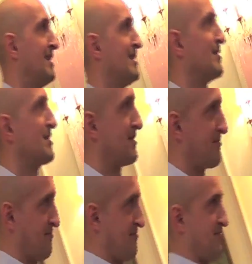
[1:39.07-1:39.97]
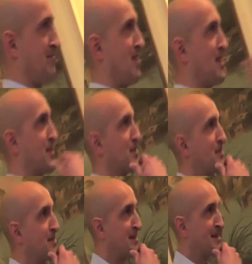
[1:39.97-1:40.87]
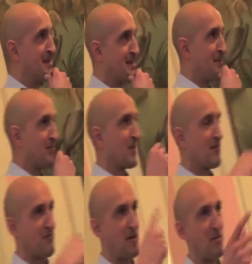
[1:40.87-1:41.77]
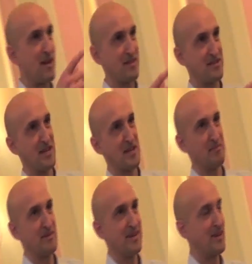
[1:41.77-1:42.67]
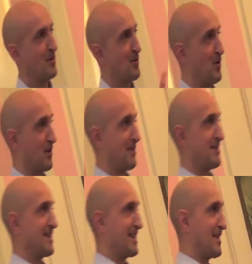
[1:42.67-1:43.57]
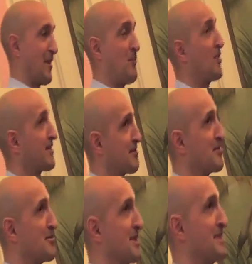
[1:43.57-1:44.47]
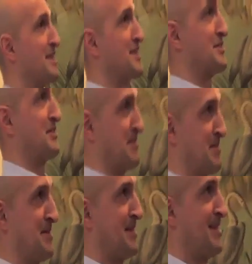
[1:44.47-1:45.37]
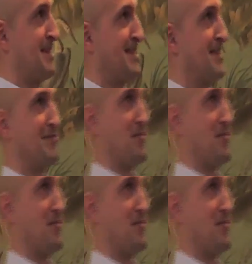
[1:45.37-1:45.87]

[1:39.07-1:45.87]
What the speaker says: So I said, righto, replay the tape, and I'll look at the postural orientation of